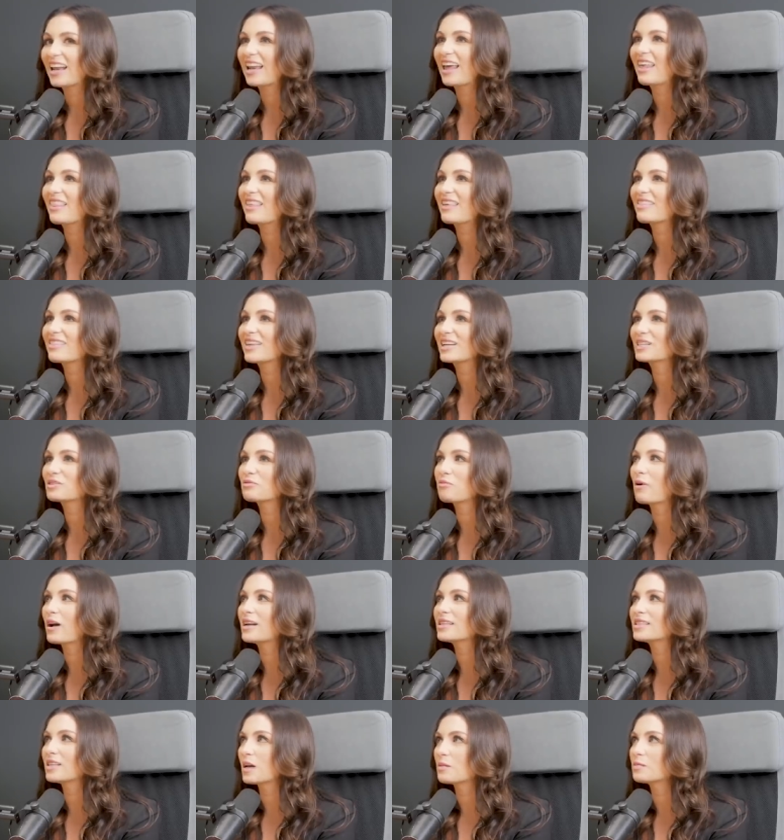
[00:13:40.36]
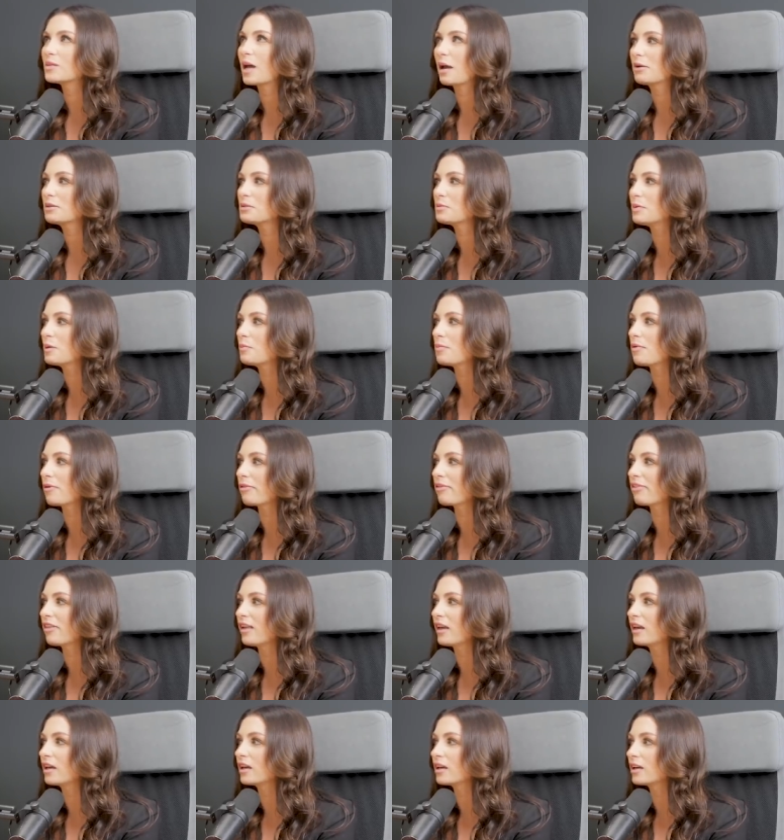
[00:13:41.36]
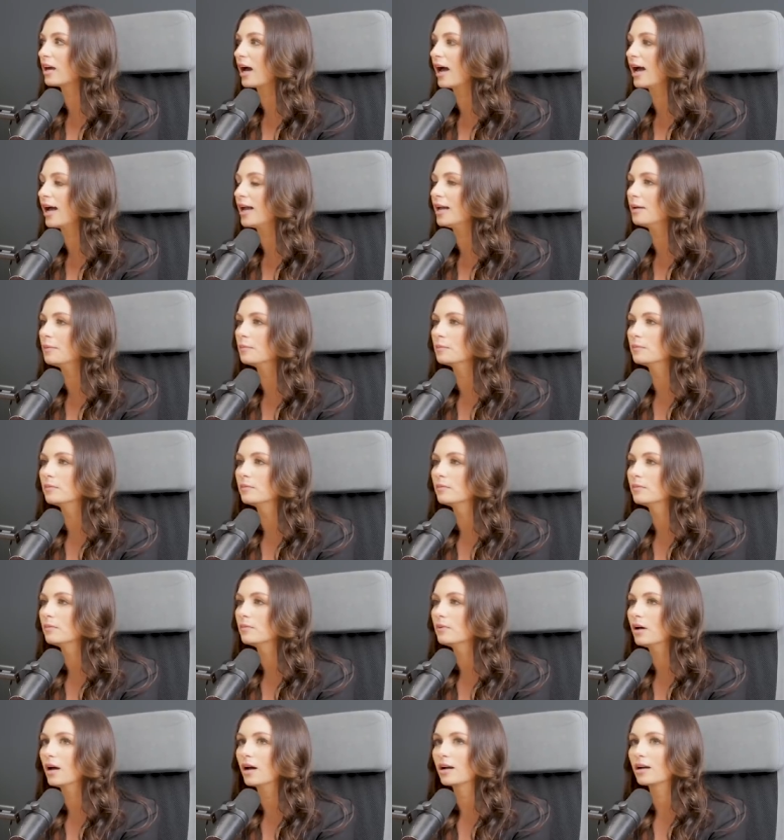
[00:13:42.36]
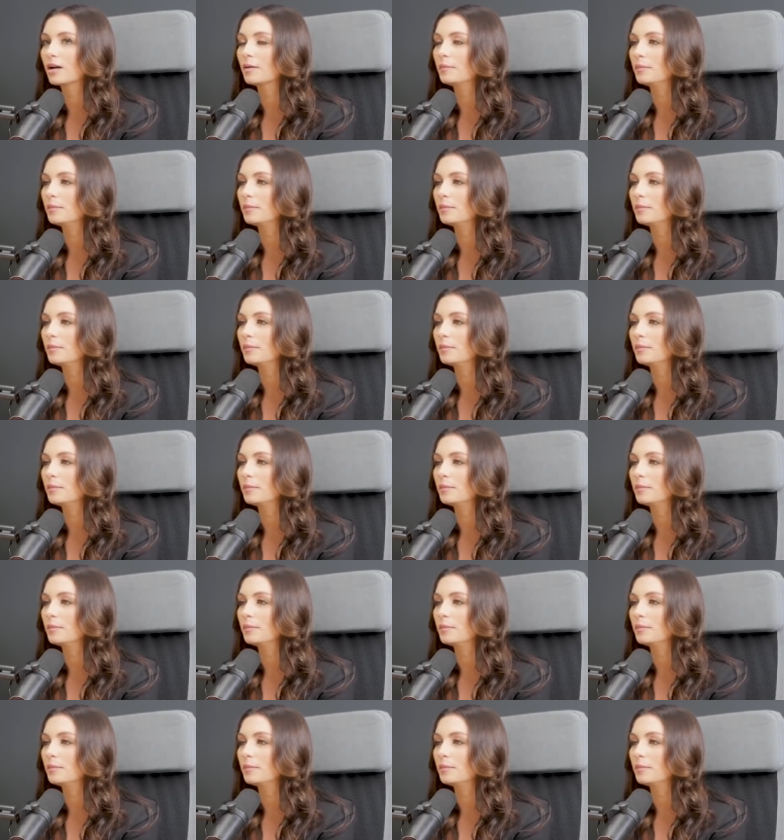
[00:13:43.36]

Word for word: And I think that's why sometimes people think I'm a